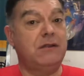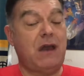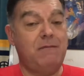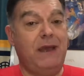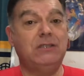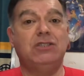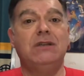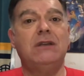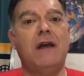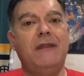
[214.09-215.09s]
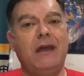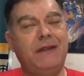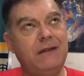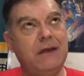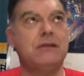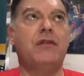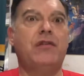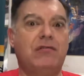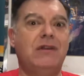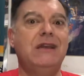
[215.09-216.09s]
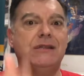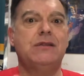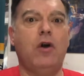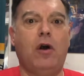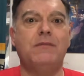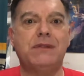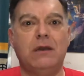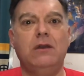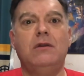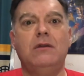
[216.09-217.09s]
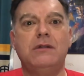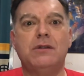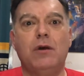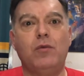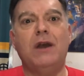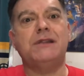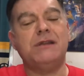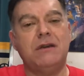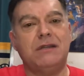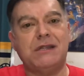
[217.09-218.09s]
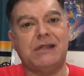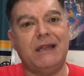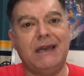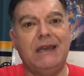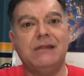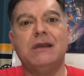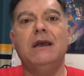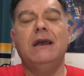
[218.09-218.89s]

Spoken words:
as I mentioned, and I think there's 3 stops, so you can stop where Cirque du Soleil is,